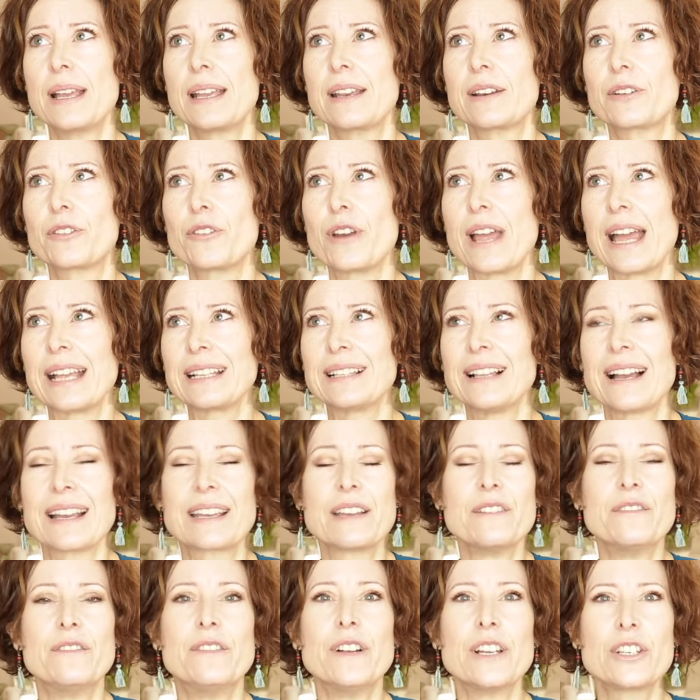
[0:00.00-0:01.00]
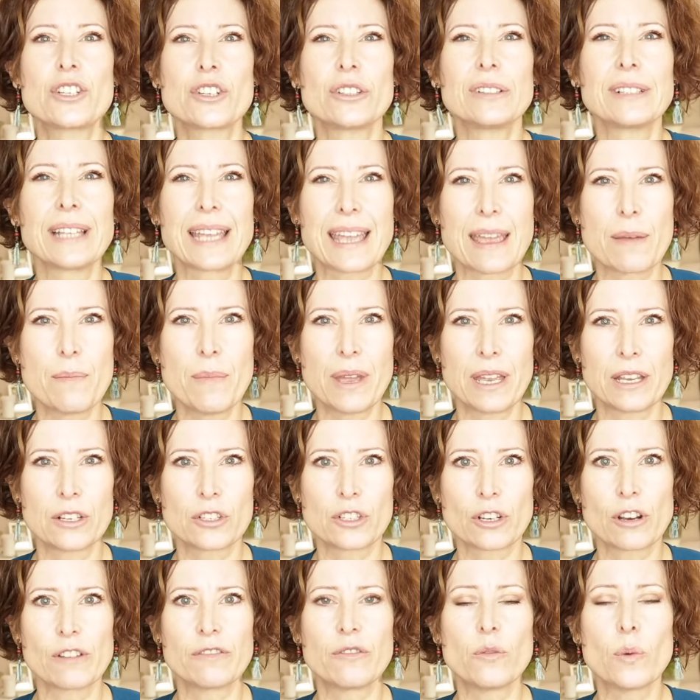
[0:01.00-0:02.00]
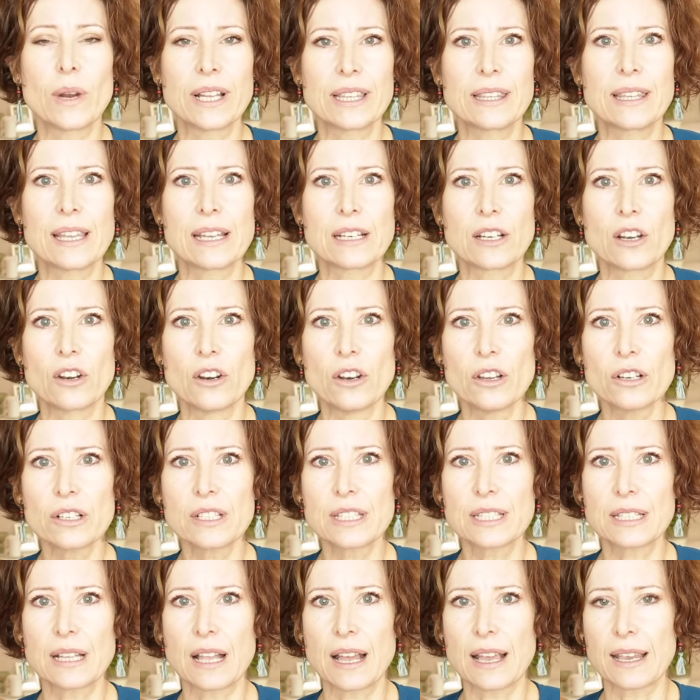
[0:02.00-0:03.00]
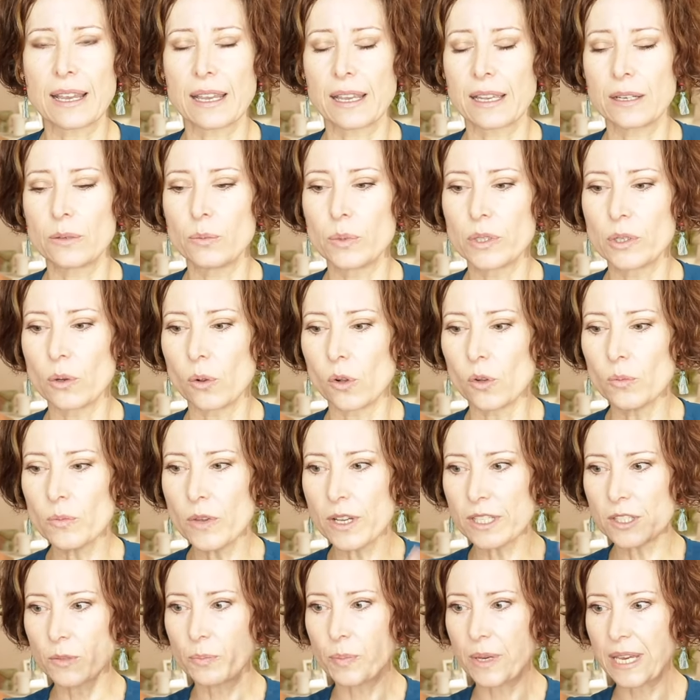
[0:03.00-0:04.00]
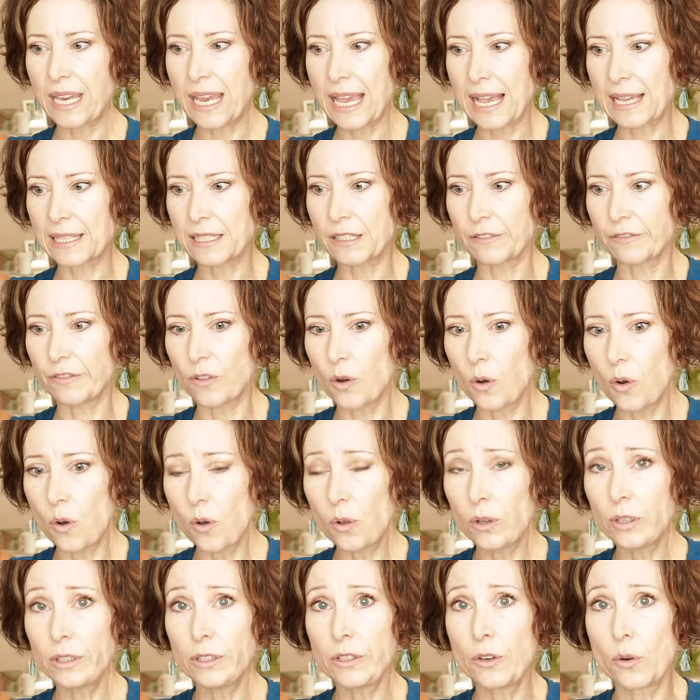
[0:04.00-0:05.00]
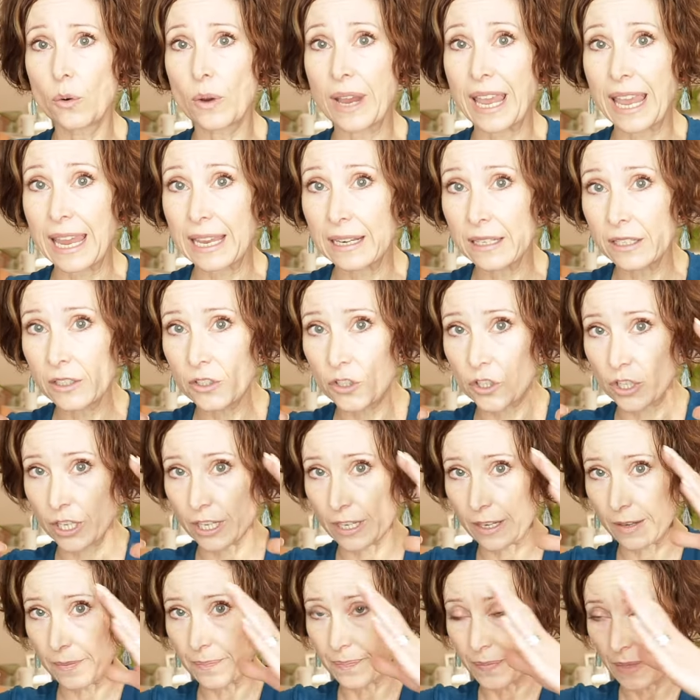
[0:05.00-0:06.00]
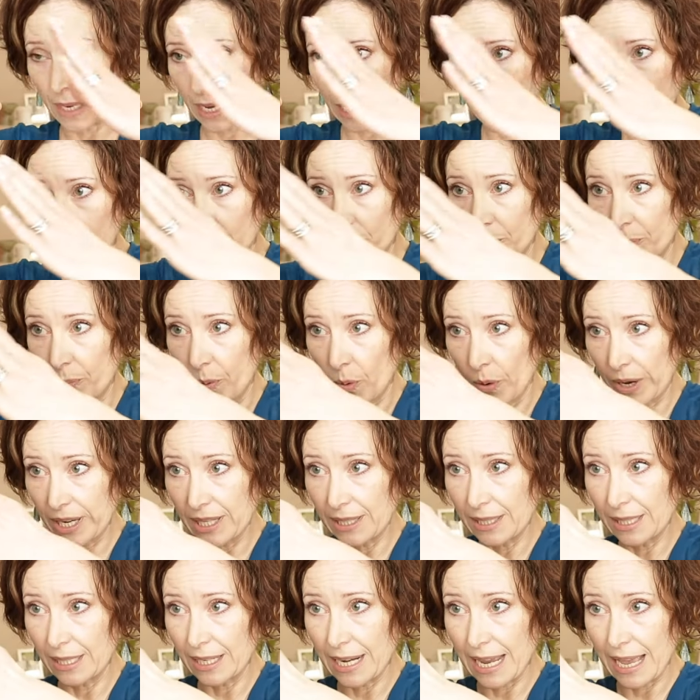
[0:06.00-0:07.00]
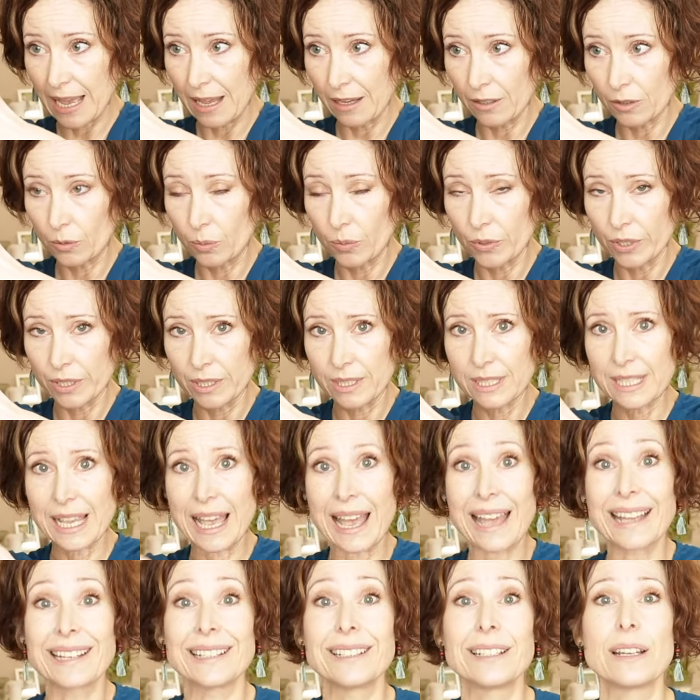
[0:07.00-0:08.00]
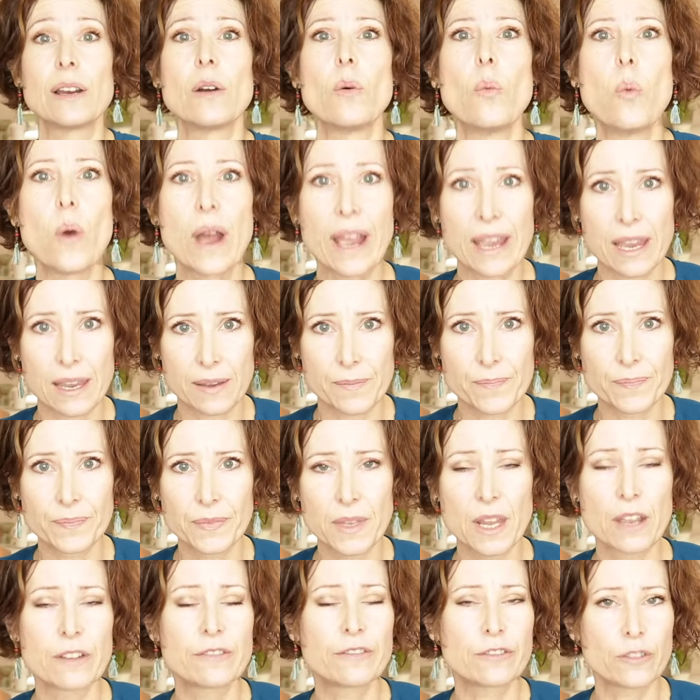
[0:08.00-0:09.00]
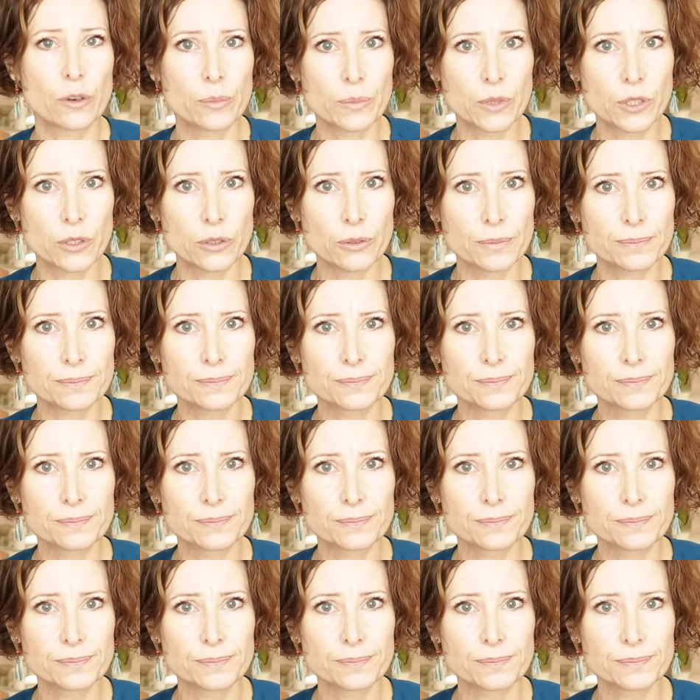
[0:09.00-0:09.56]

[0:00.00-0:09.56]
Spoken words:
create like a visual image of what that looks like, it would almost be as if all your energy is pointed outwards and away from you.